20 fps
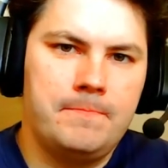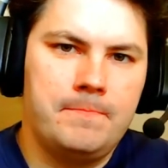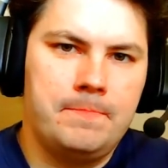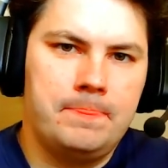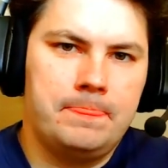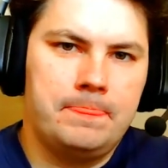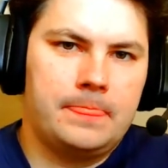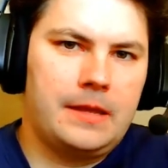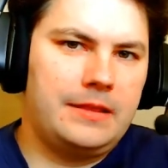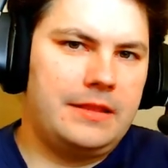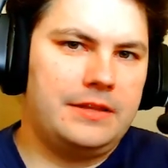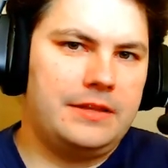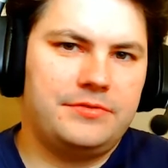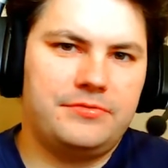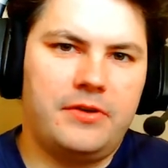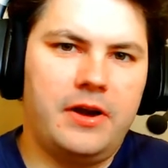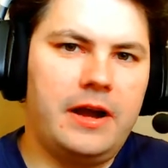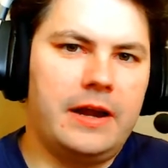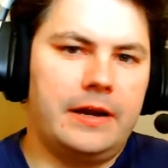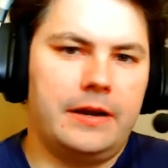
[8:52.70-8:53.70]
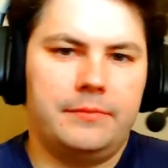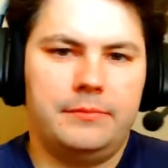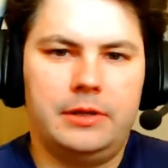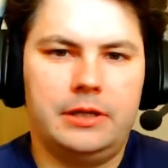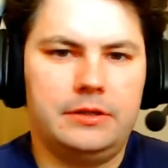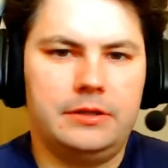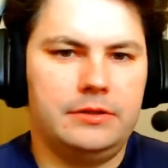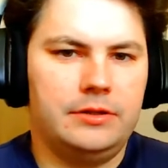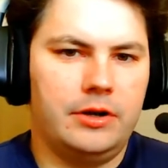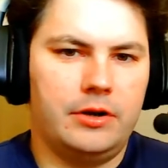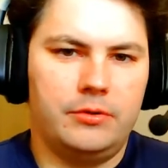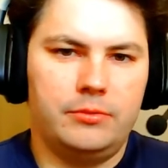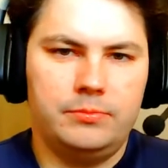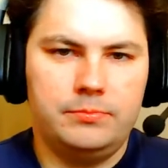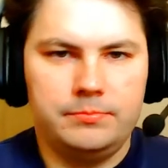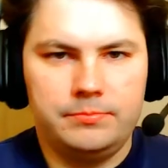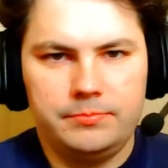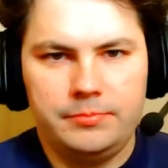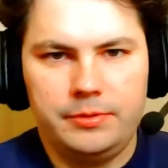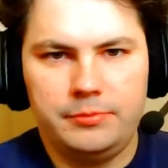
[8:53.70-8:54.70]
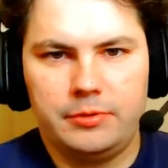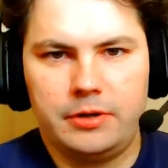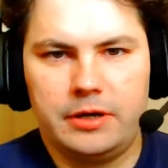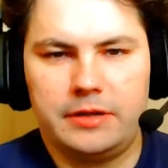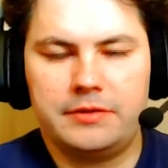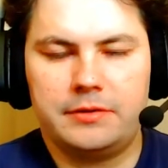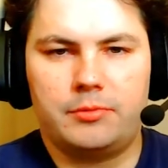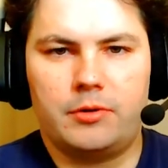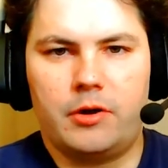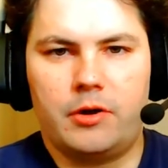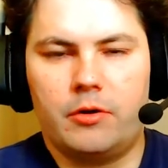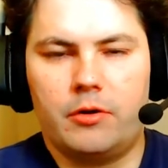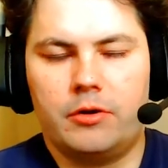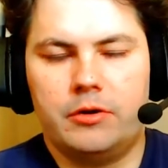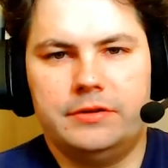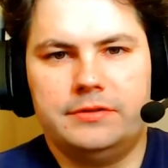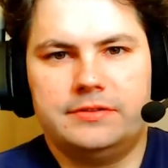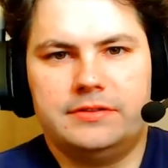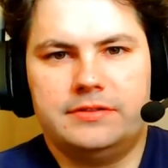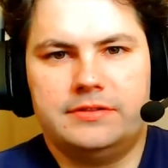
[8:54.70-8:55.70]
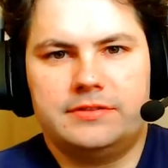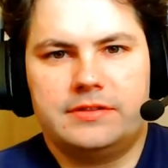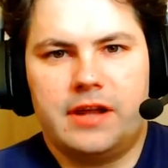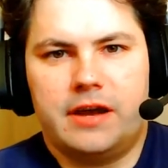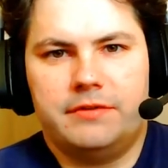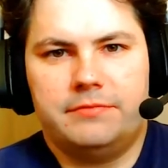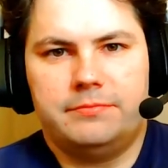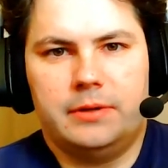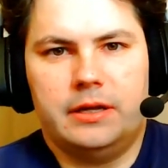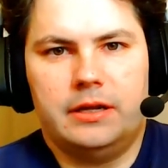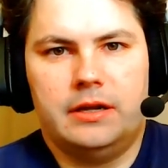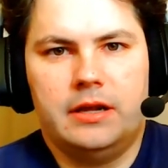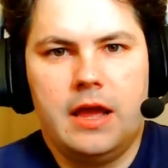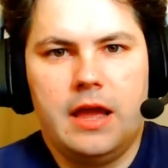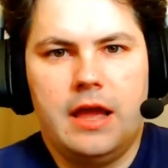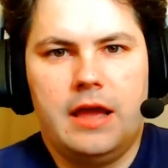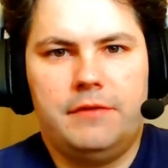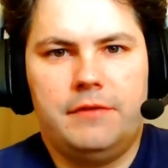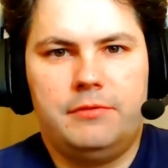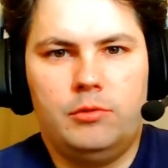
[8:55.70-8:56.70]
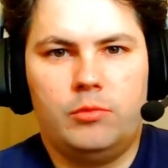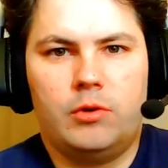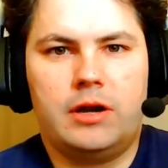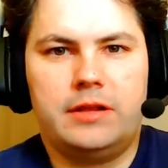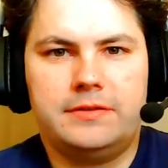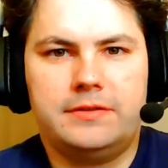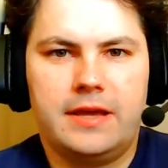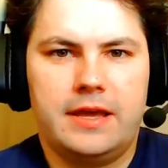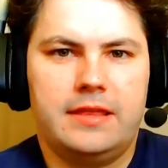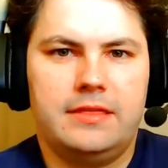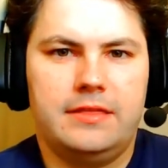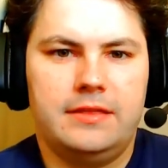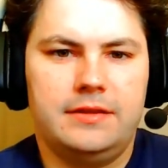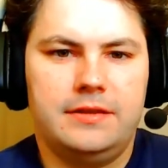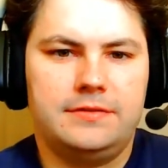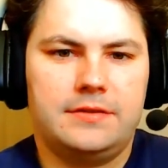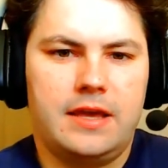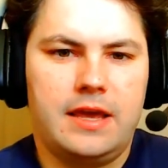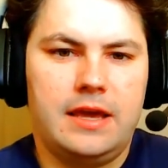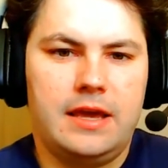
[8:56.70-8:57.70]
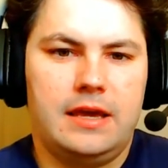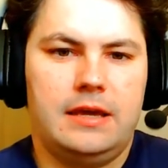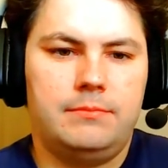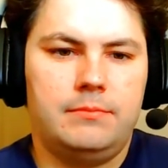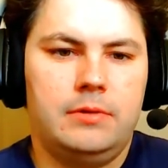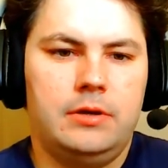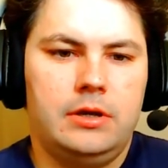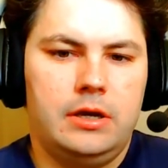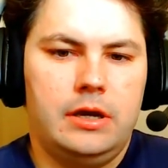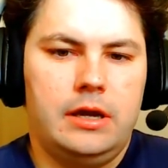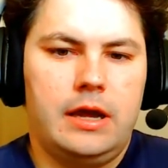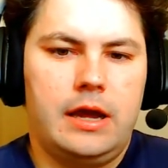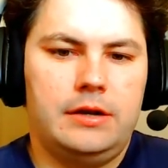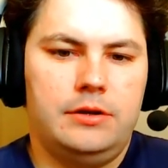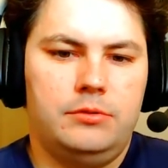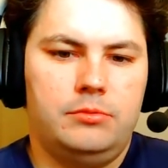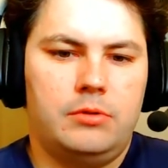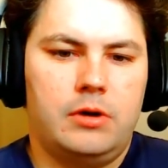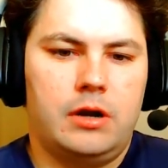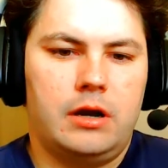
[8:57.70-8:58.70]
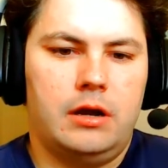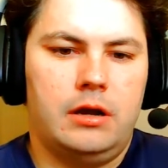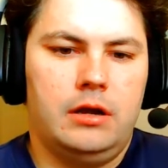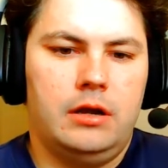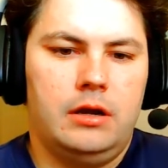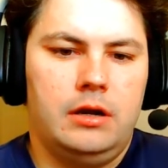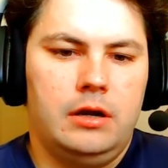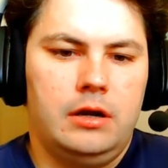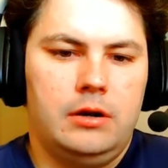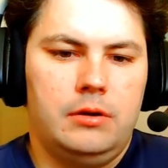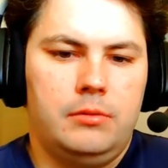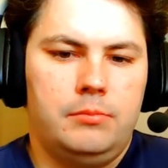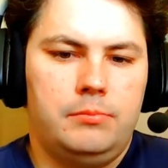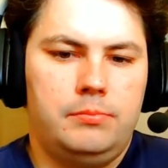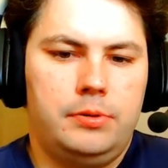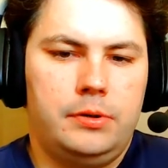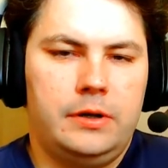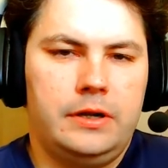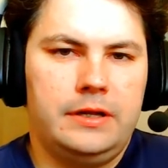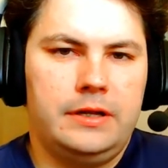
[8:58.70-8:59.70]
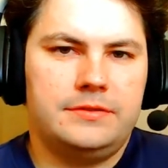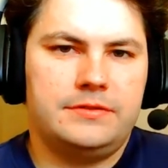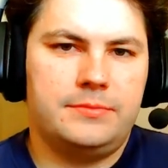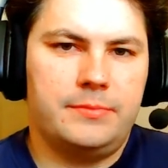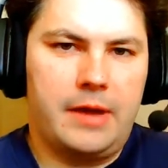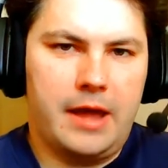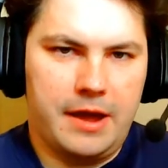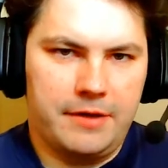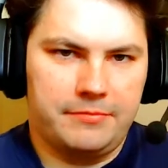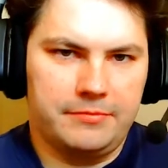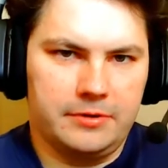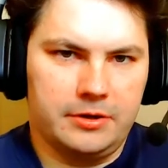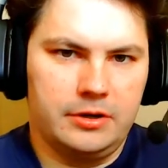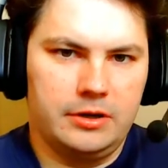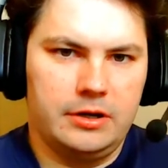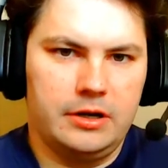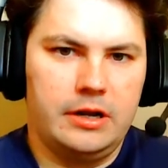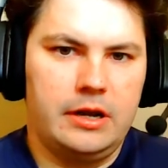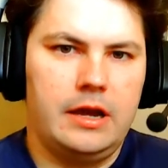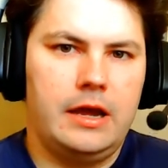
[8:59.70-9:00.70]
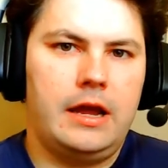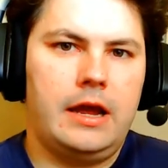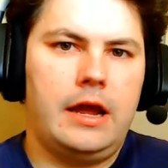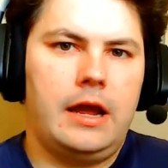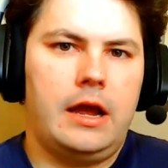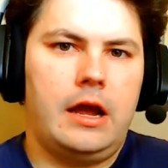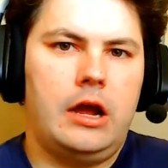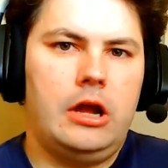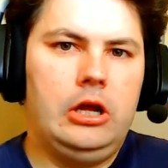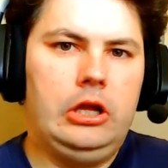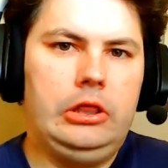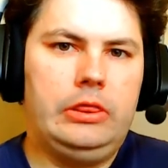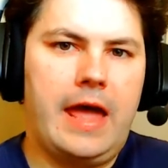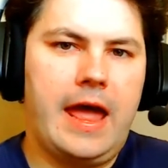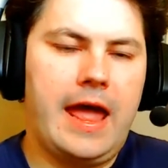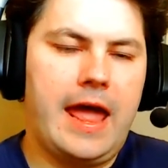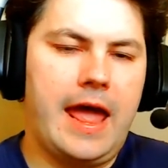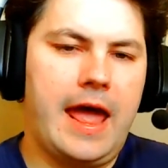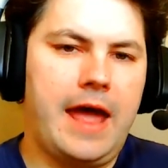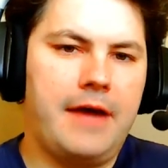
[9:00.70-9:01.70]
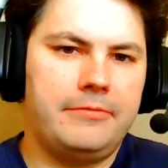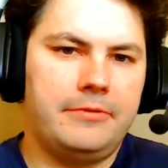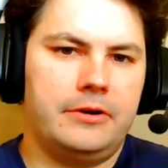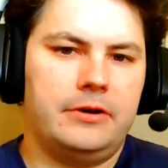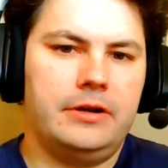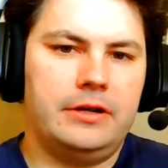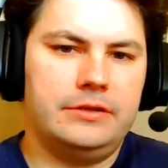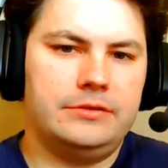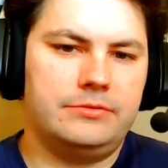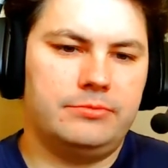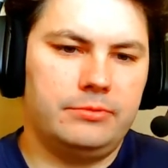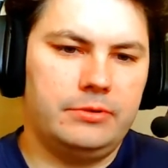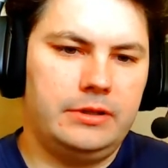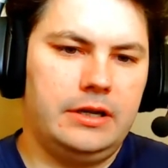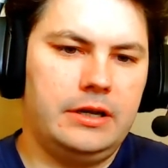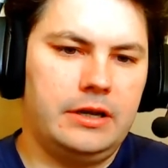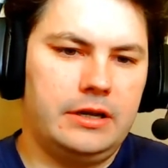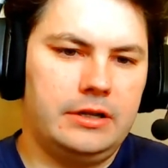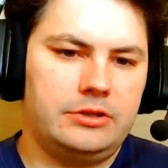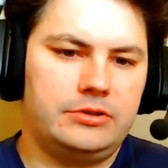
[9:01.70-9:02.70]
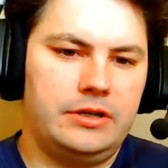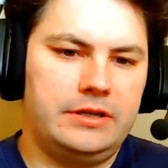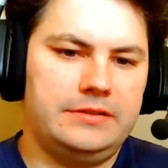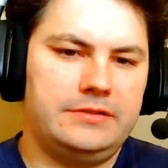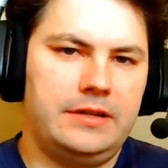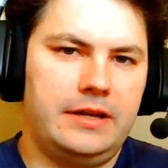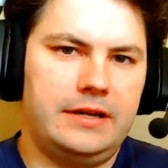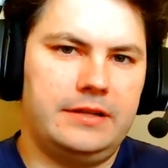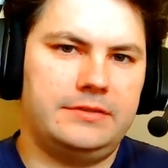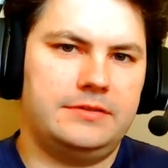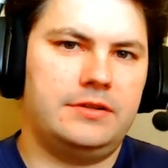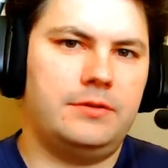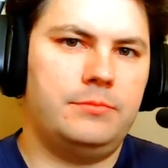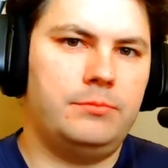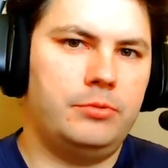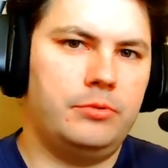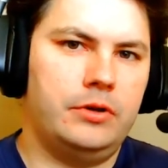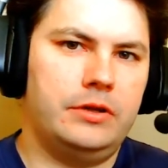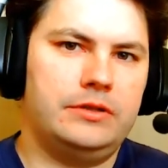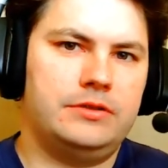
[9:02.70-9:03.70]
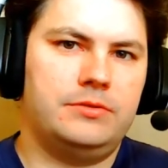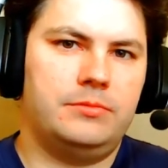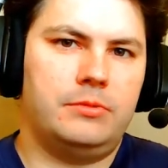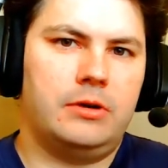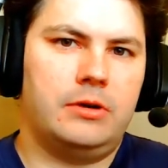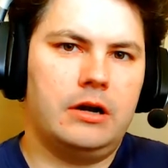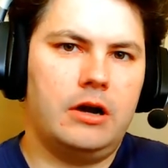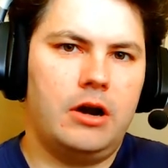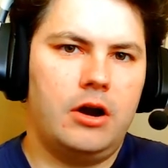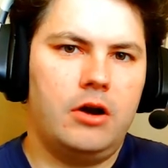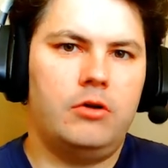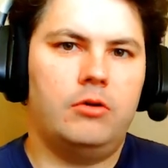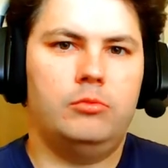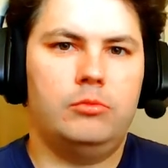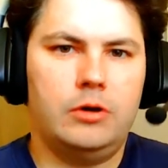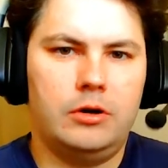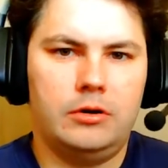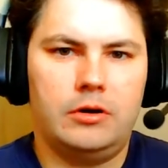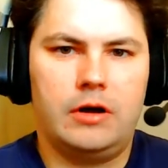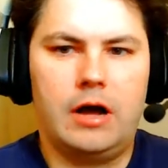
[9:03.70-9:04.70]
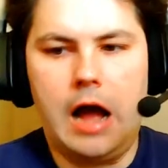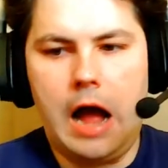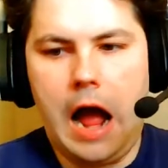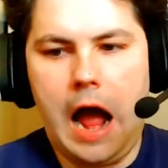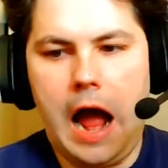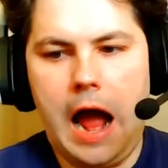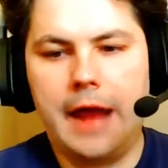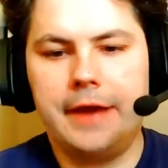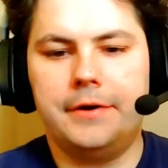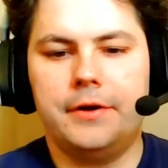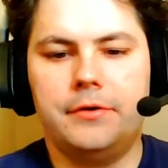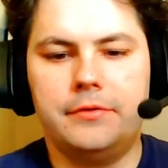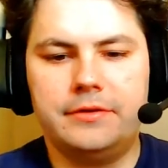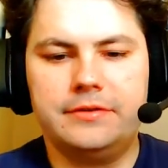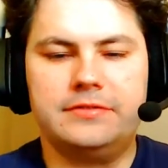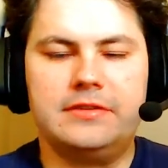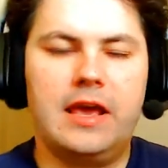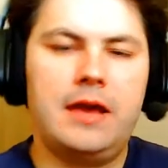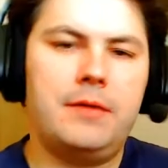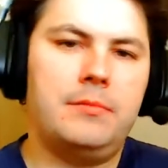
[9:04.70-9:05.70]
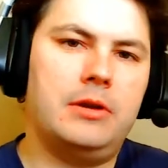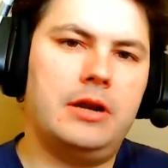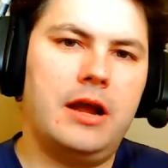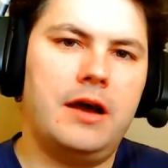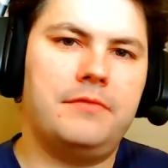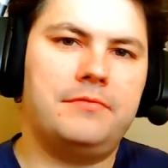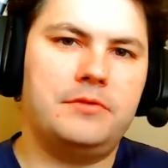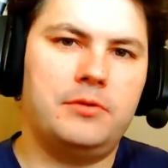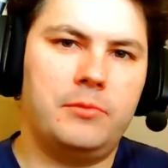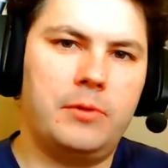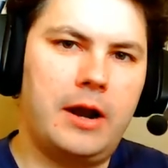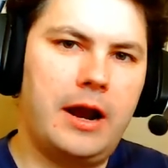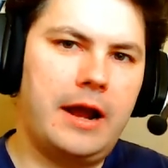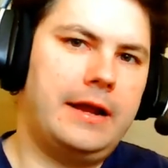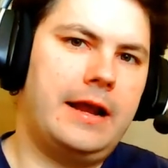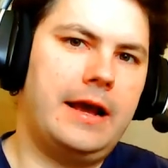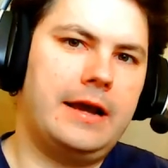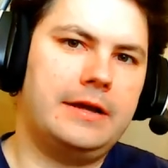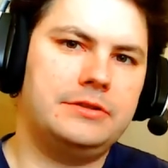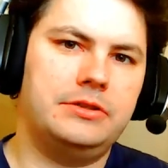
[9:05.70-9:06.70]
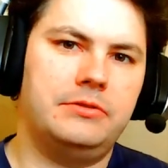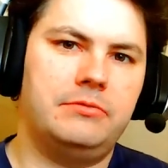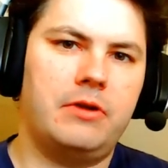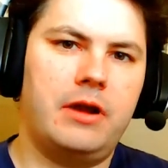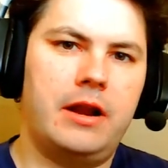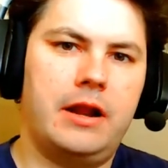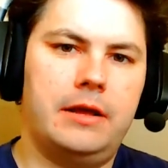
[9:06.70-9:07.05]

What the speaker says: And that's fine. I mean, people got their priorities and stuff, but if you want to take this game and you want to put in some effort, that effort is really going to translate at some point to where, well, I know this game enough to where I could actually run it.